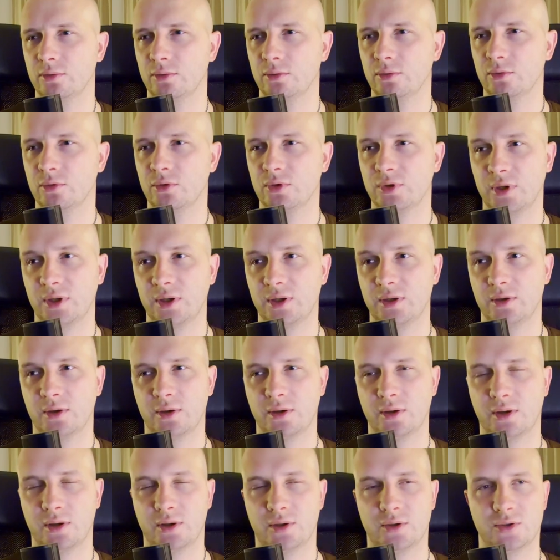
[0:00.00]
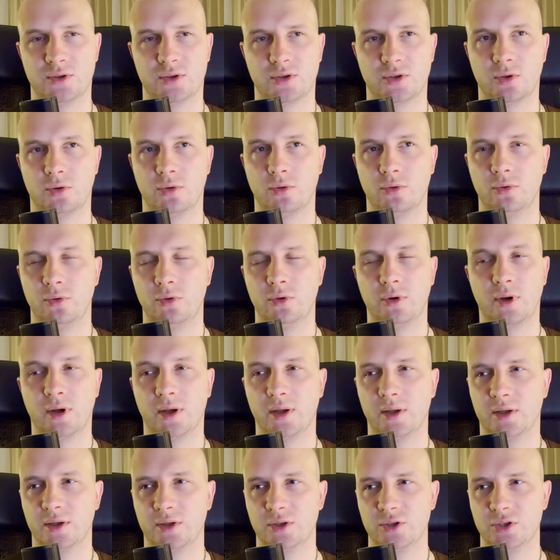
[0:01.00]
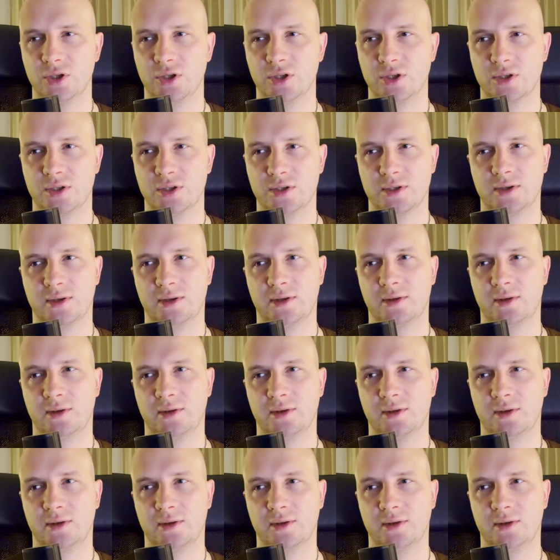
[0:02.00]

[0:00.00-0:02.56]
to the internet, so you can just